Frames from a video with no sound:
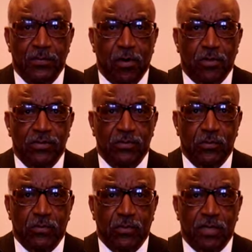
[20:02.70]
in
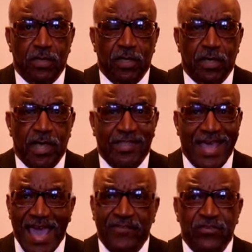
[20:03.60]
Baltimore
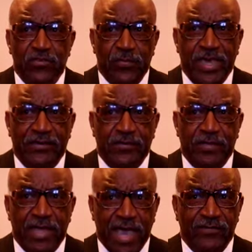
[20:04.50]
at the Avenue
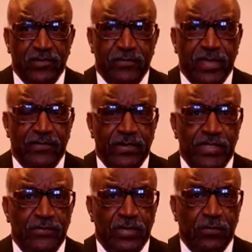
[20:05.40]
Bakery. The Avenue
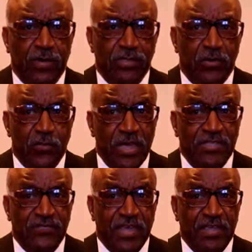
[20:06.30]
Bakery, that's where it was on
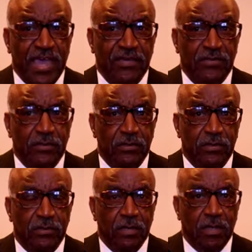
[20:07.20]
Pennsylvania Avenue.
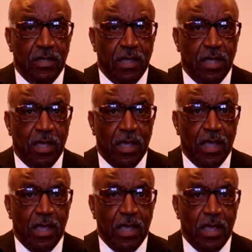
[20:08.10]

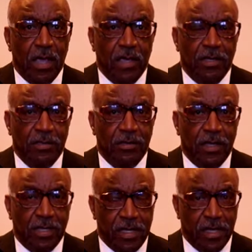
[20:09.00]
Okay.
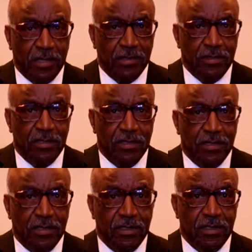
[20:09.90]
And again,
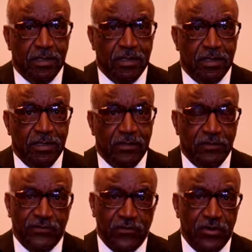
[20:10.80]
it,
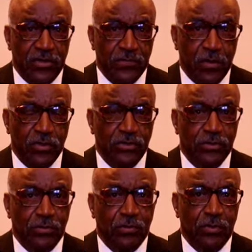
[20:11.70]
it was very
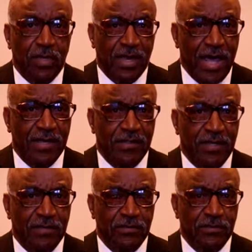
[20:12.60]
emotional. A lot
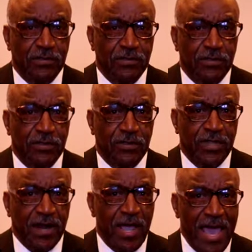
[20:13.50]
of things
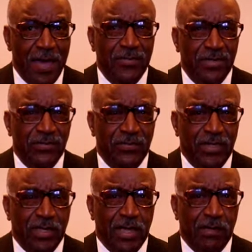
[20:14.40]
that are happening
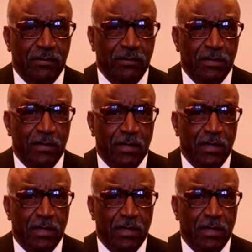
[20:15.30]
to me now